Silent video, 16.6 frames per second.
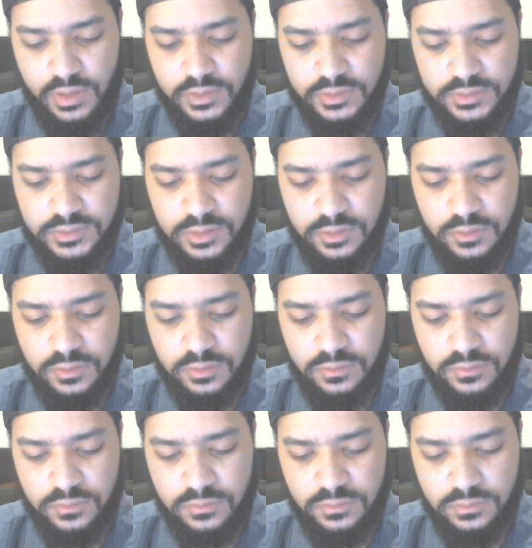
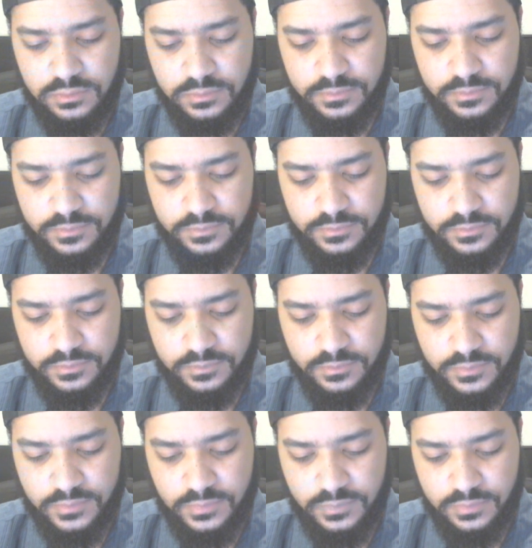So
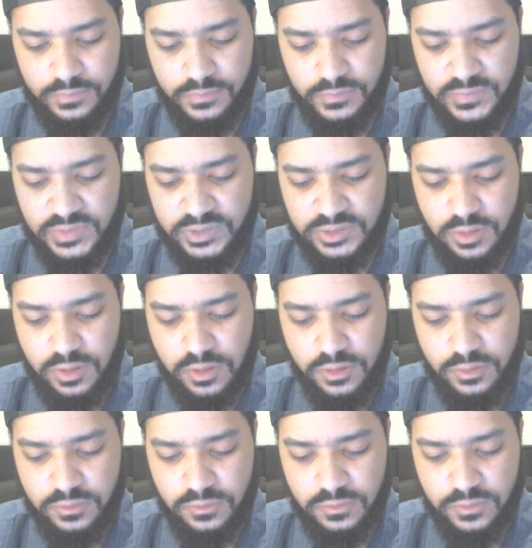this
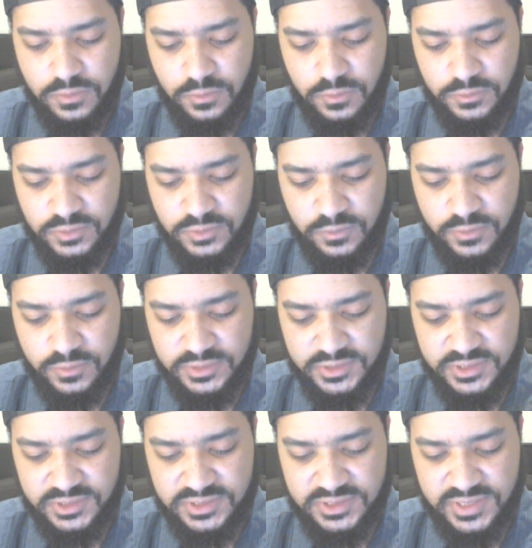article goes on
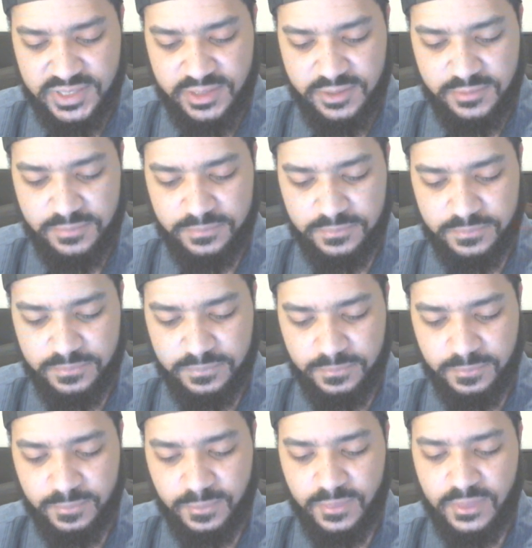to say,
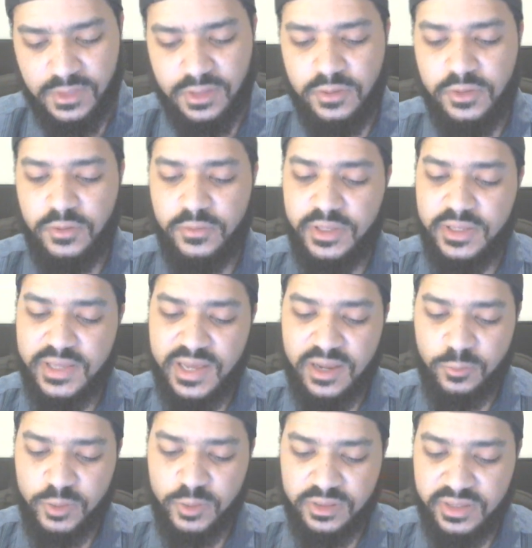he
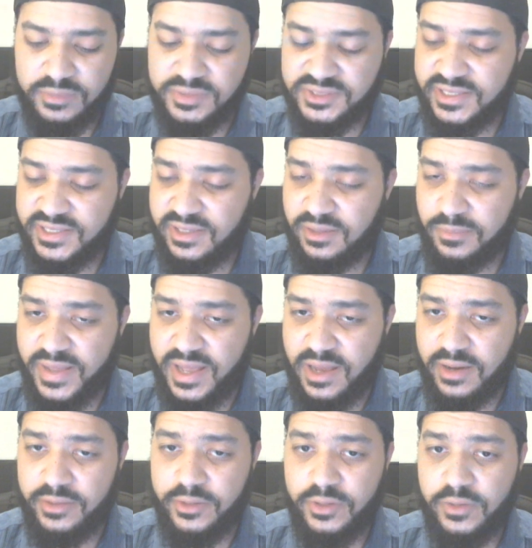got really upset
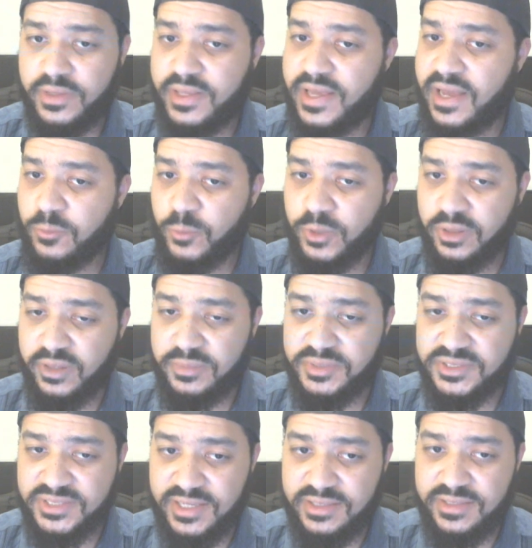about it. He got really
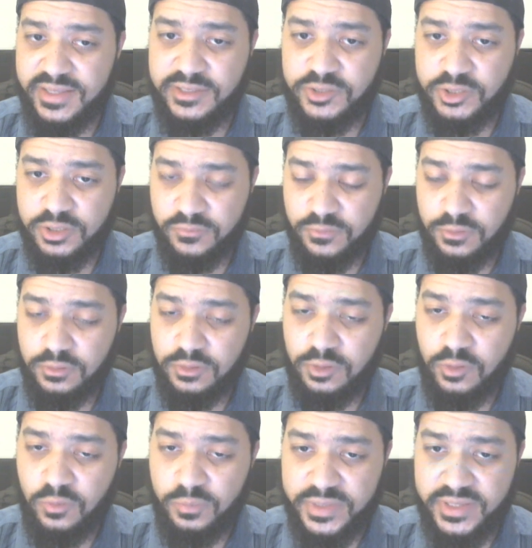upset that Jennifer
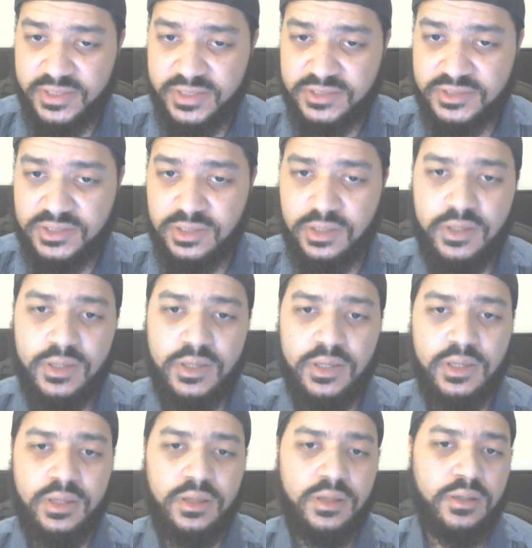Lopez,
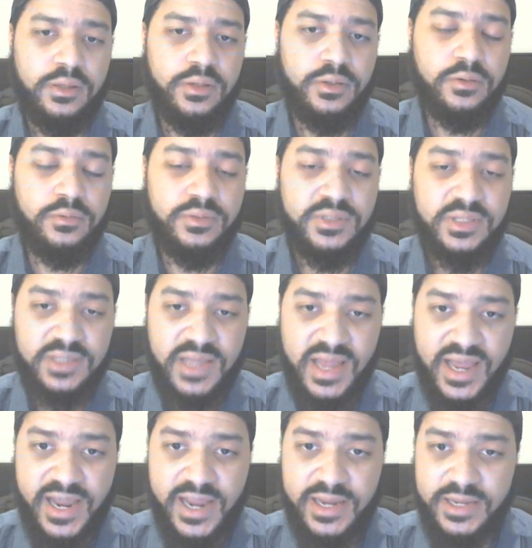
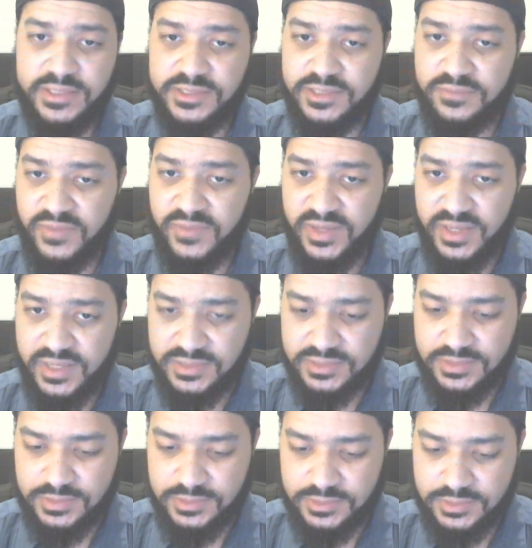denied his
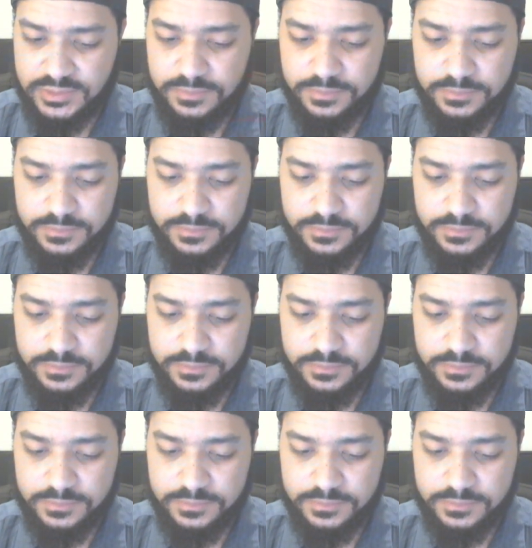advances.